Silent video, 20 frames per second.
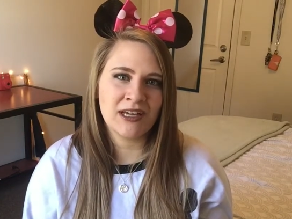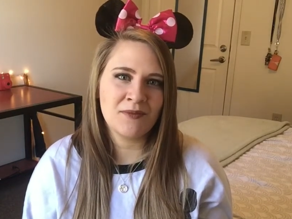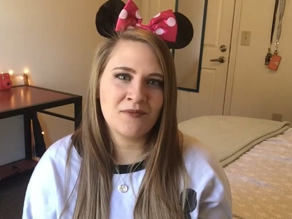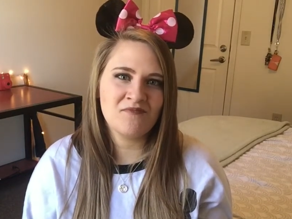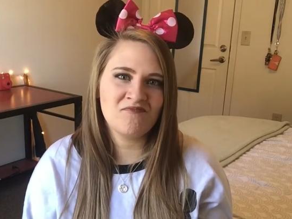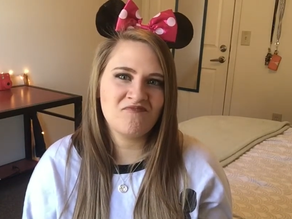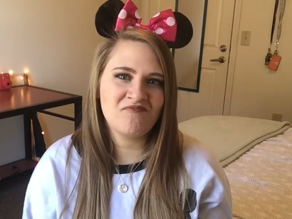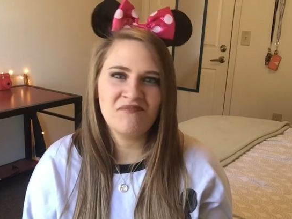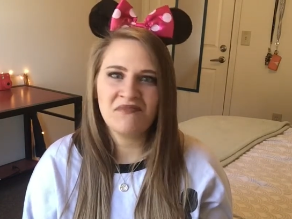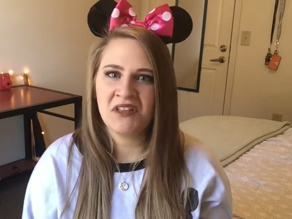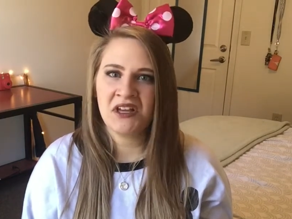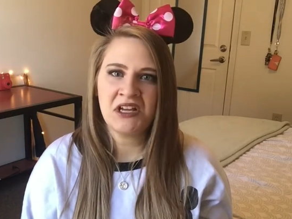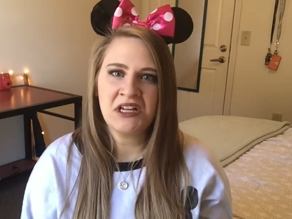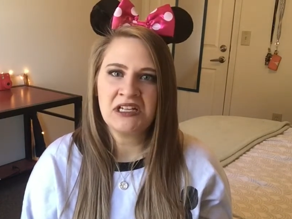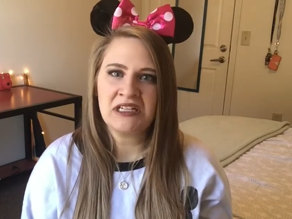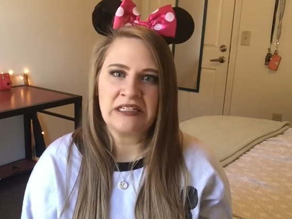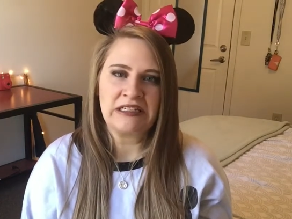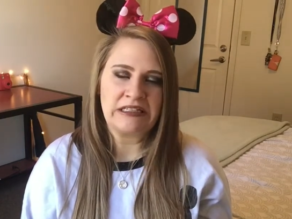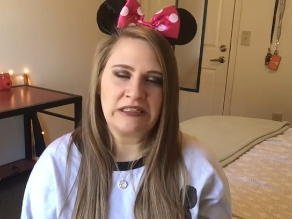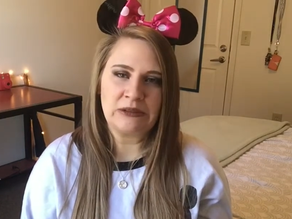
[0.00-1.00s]
And
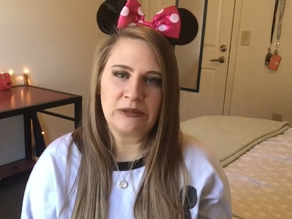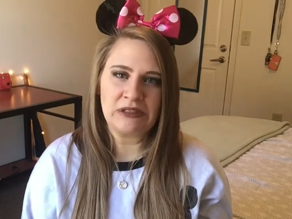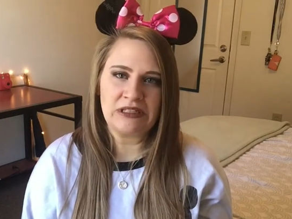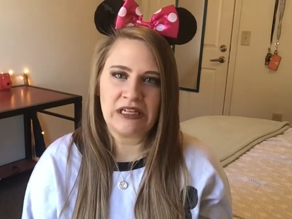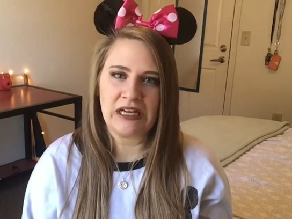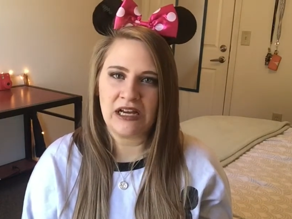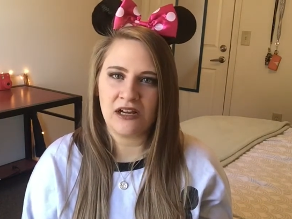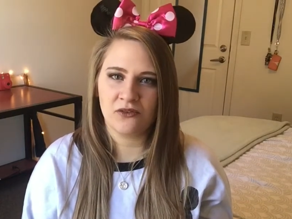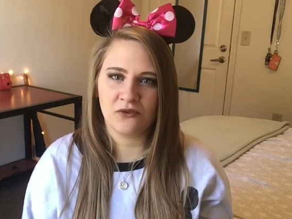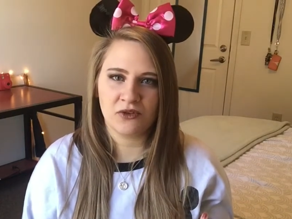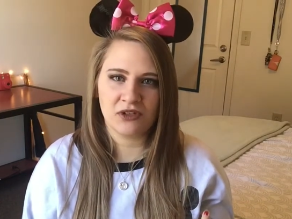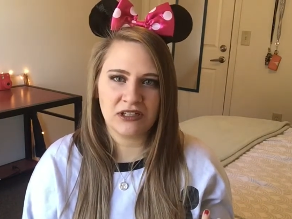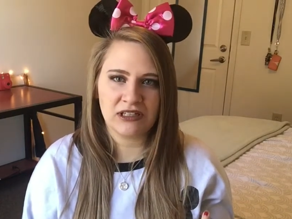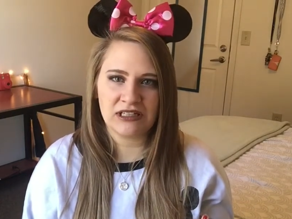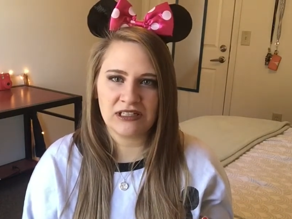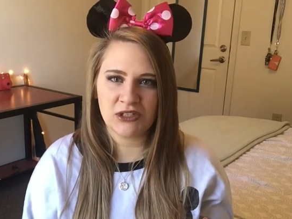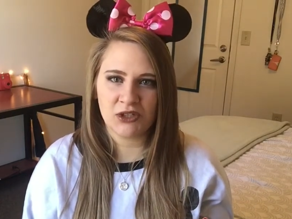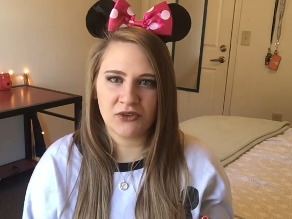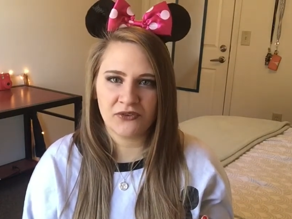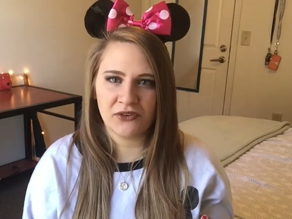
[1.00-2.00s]
I don't really have one
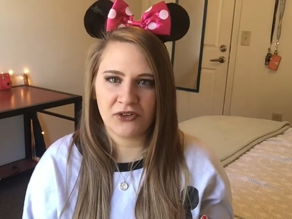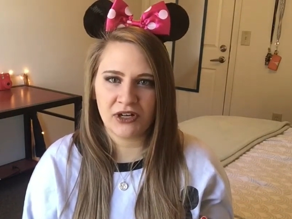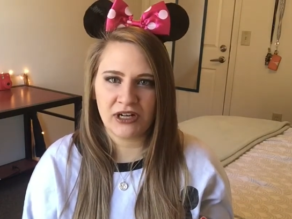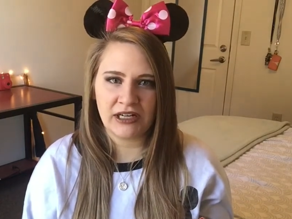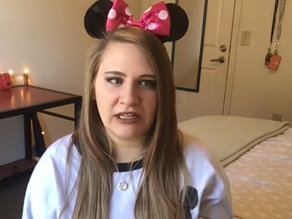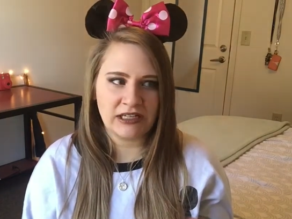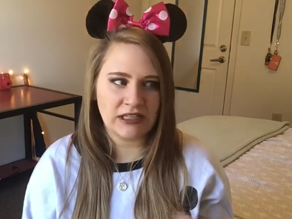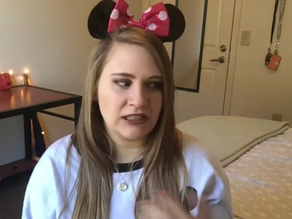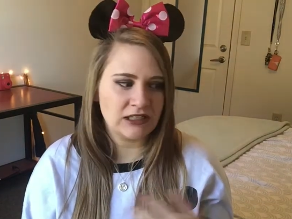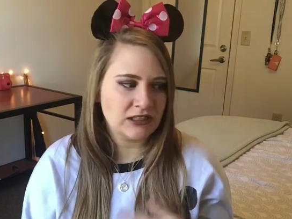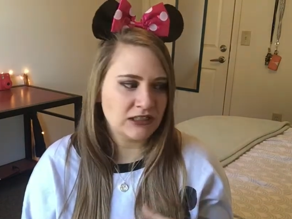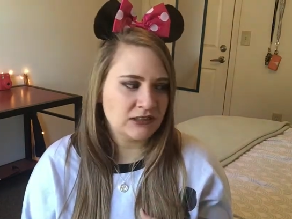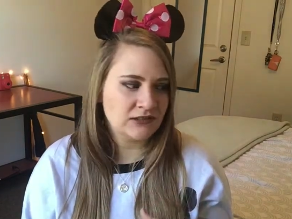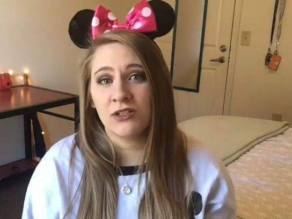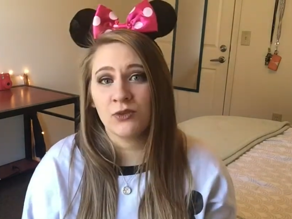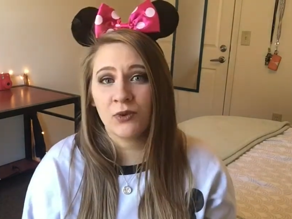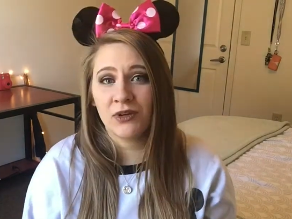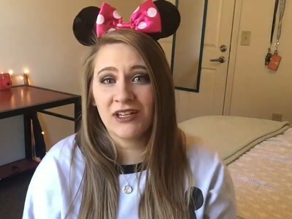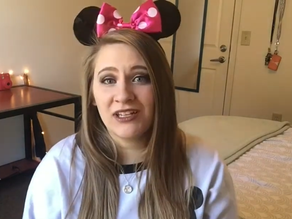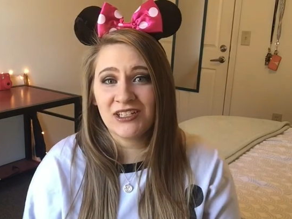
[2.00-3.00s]
that's overrated.
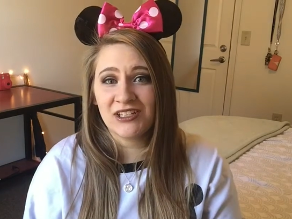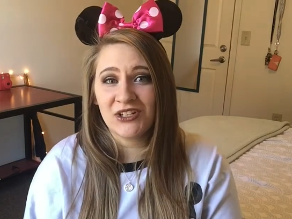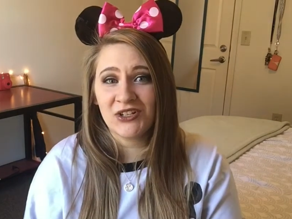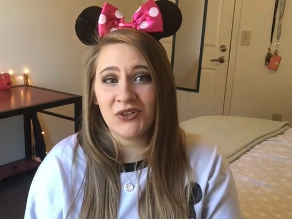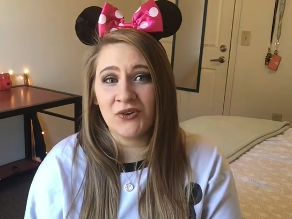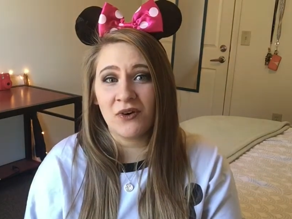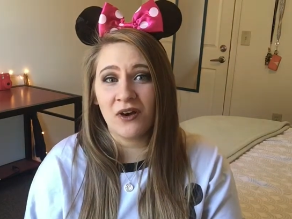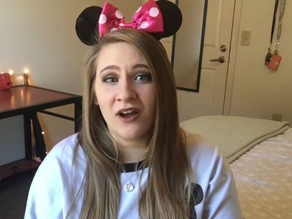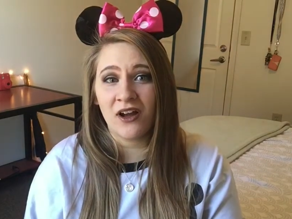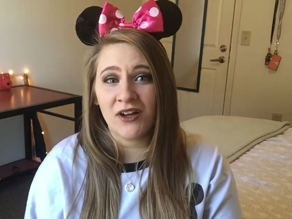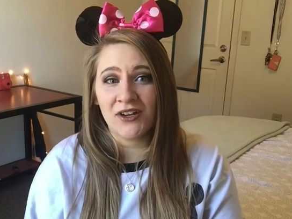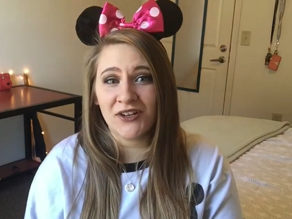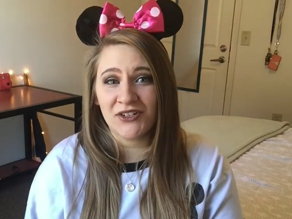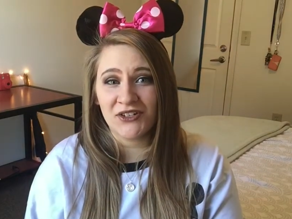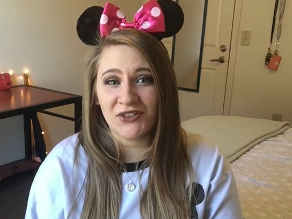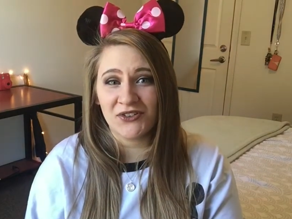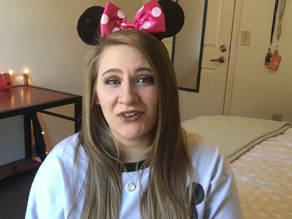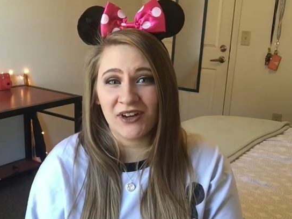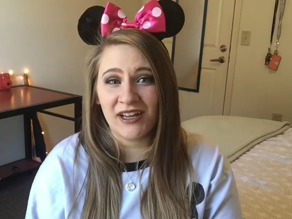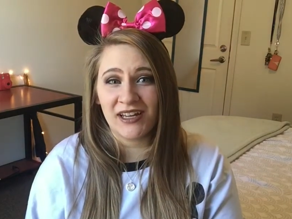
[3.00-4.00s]
22,
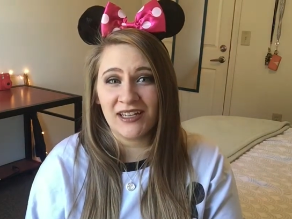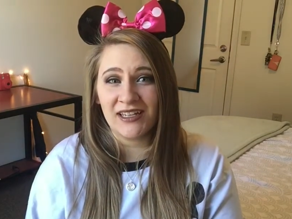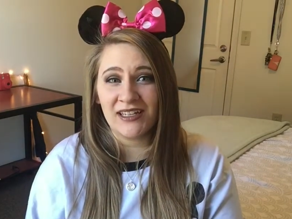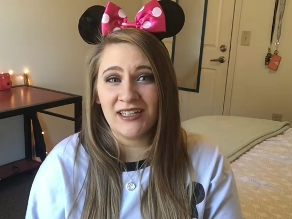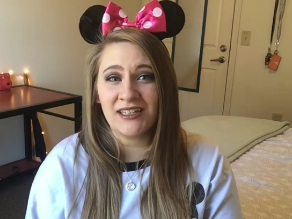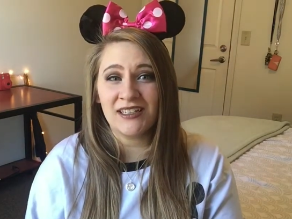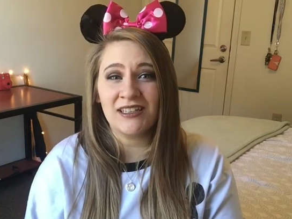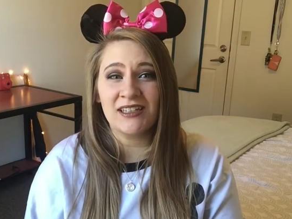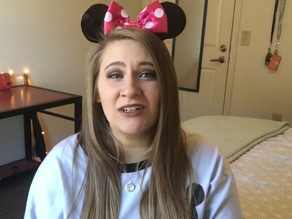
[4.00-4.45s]
underrated.